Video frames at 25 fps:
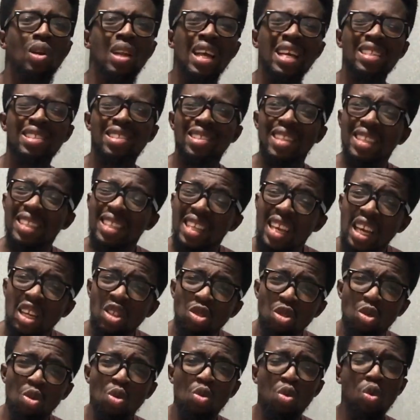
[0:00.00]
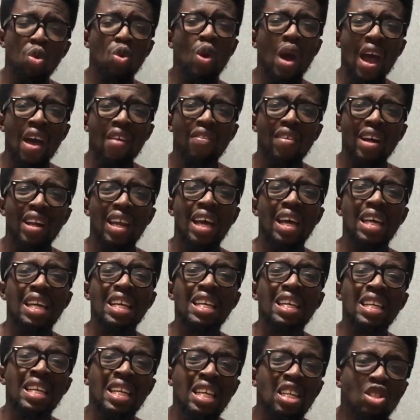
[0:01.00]
Let it get to whoever that
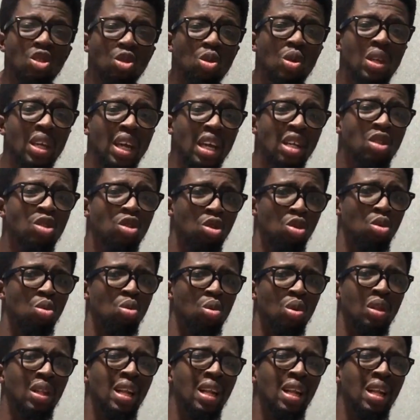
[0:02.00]
it needs to get to.